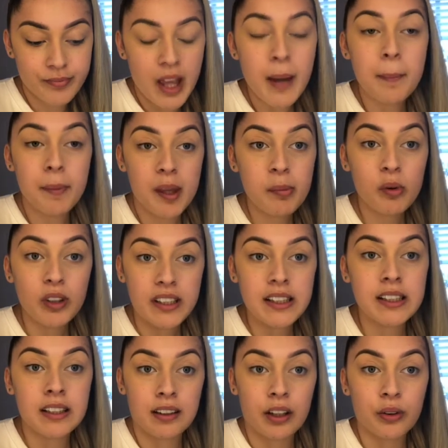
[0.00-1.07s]
People
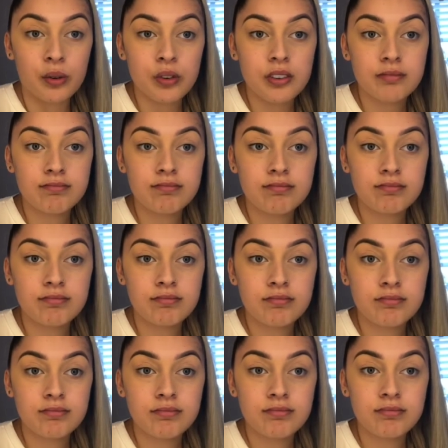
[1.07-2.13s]
eating loud.
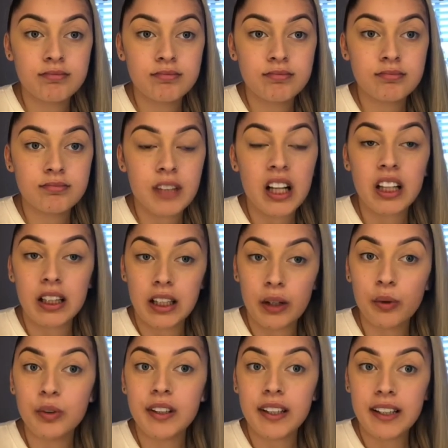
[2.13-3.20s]

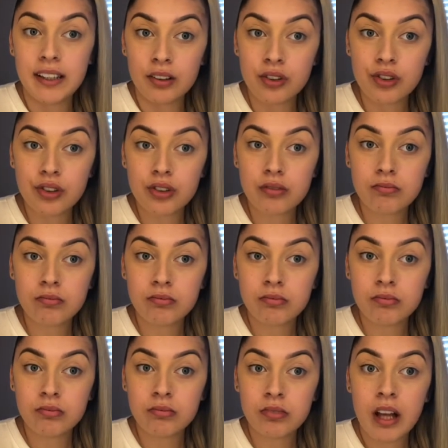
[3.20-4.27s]
Loud eaters.
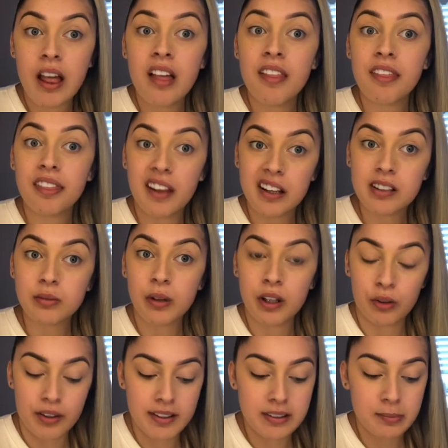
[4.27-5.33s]
That is what
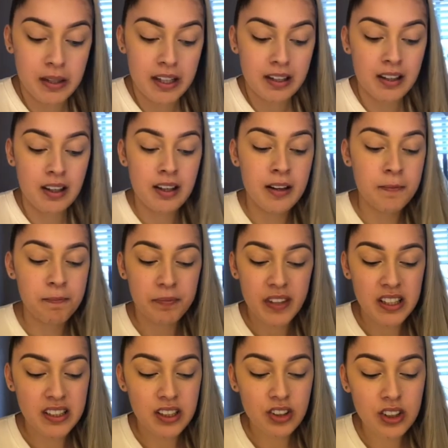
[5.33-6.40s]
annoys me.
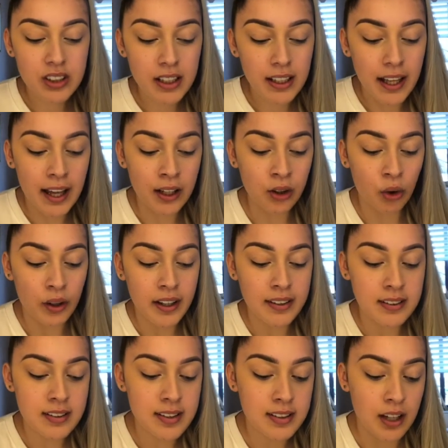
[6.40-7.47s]
See, just like
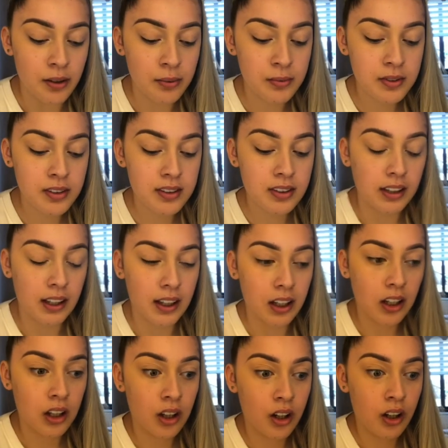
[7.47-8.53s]
annoying sounds, like
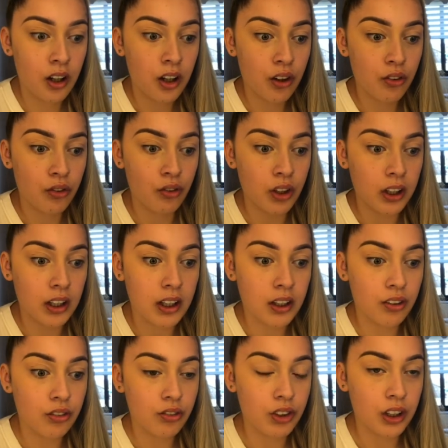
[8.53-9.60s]
really
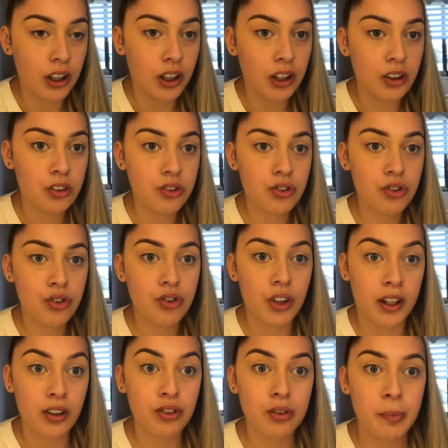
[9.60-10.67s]

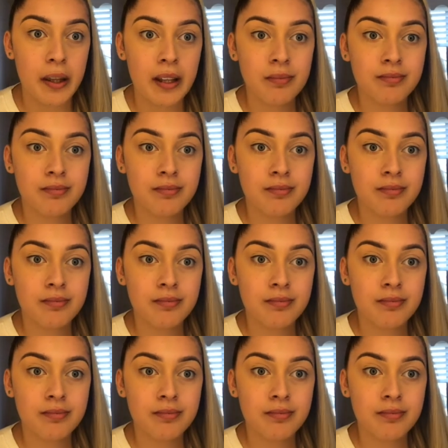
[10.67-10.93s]
triggers me.